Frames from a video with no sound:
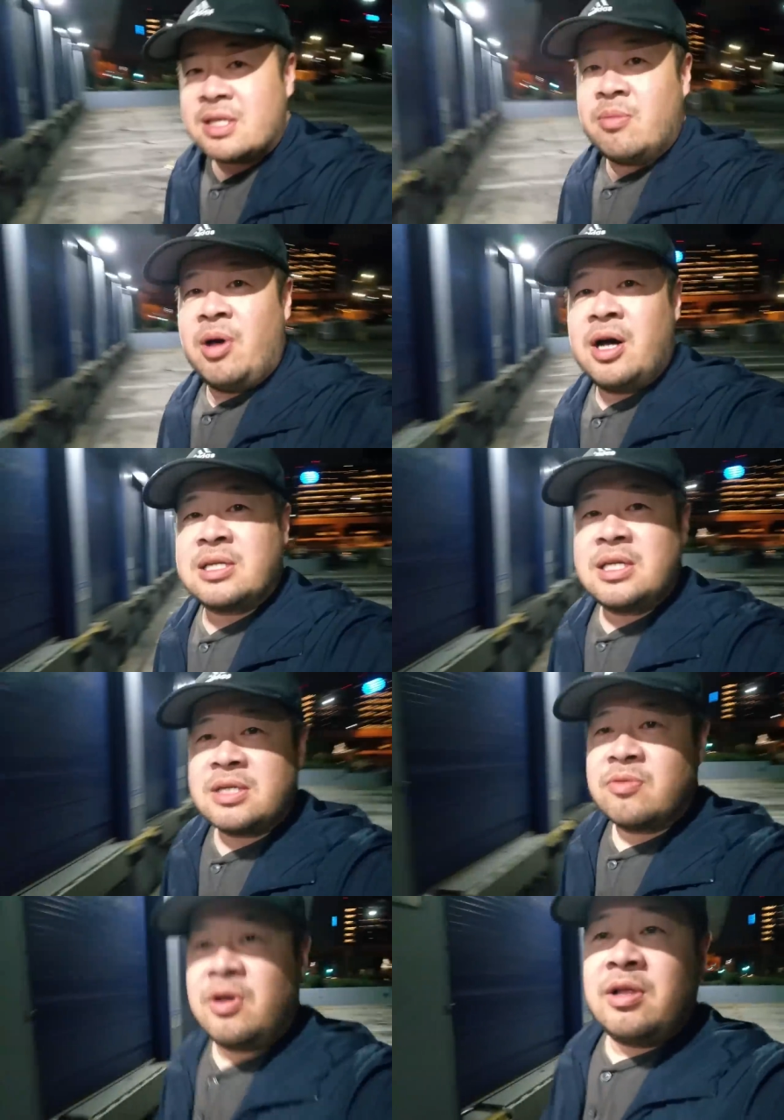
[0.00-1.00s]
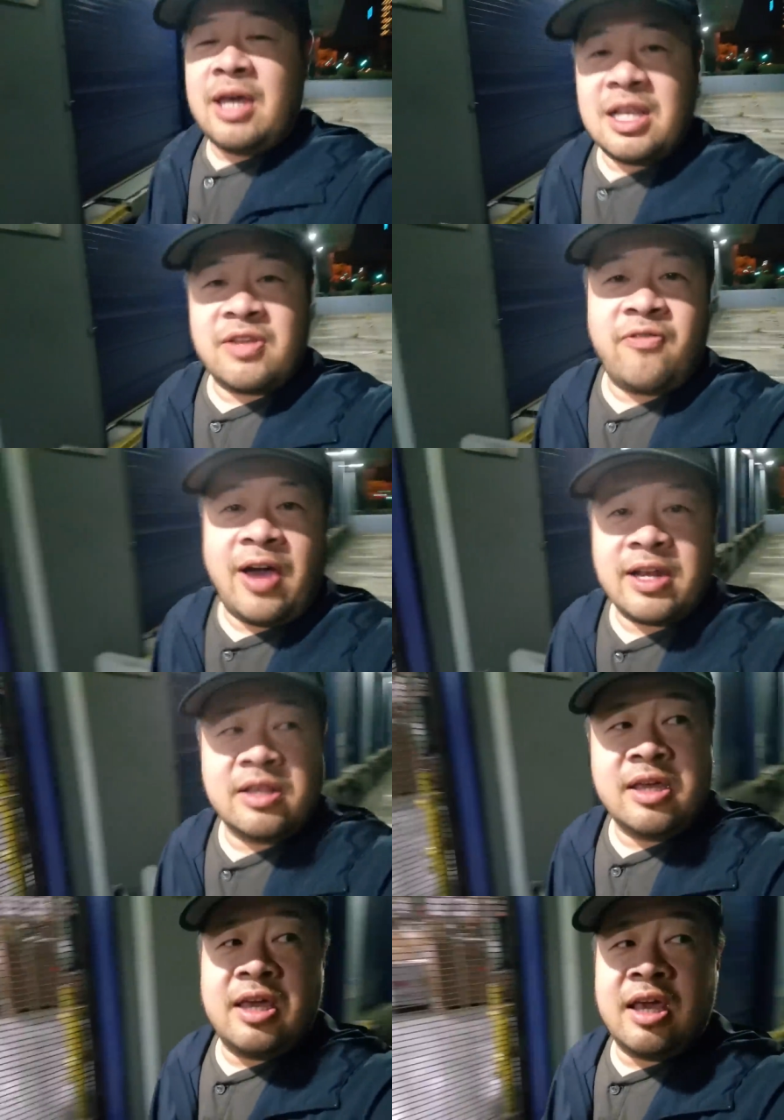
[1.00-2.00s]
of the boxes. Well, it's
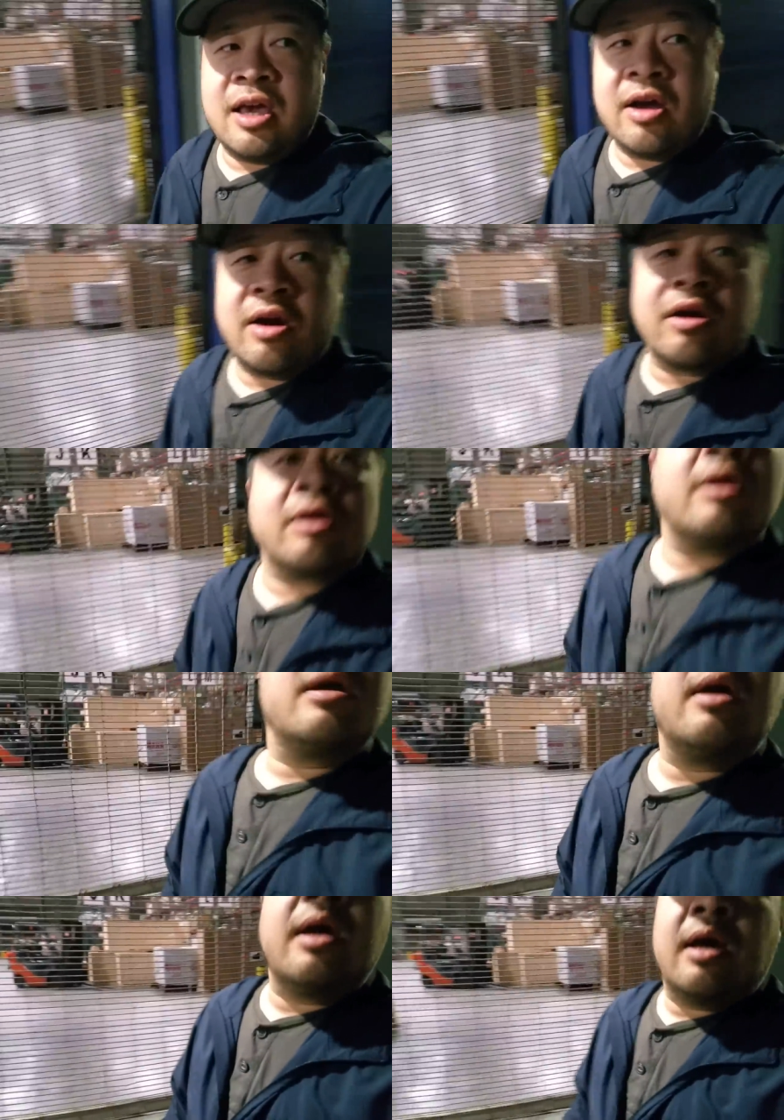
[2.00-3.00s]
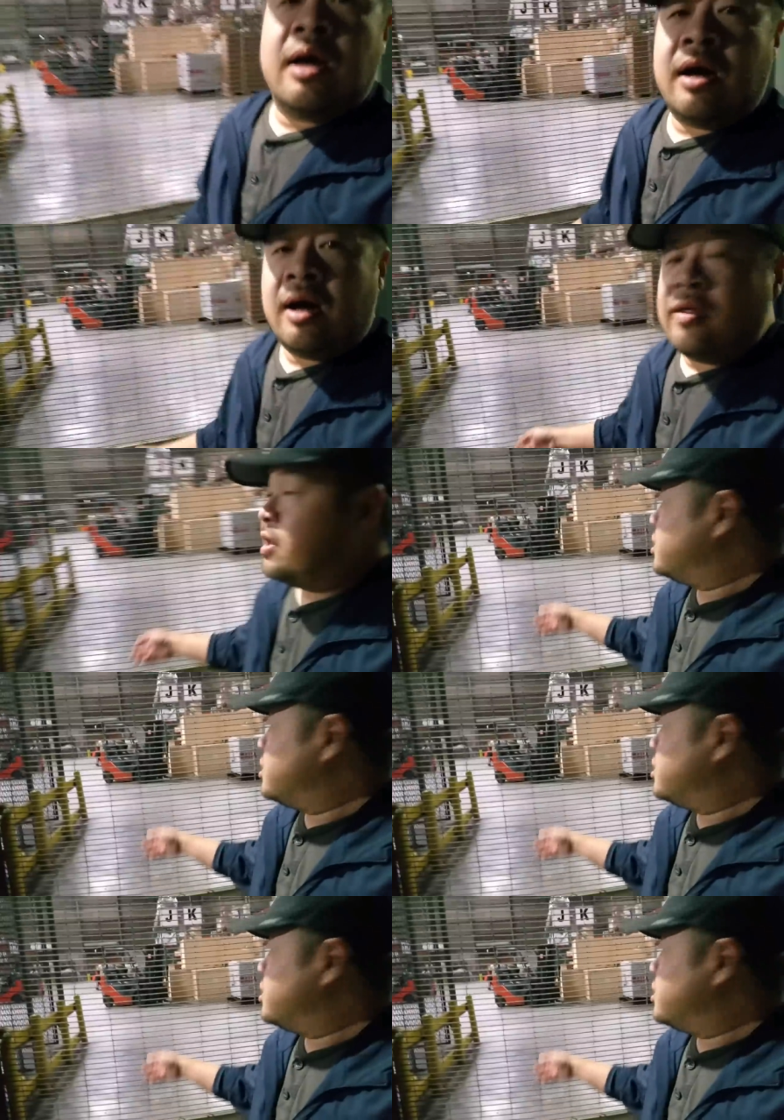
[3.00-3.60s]
finally here. Uh, they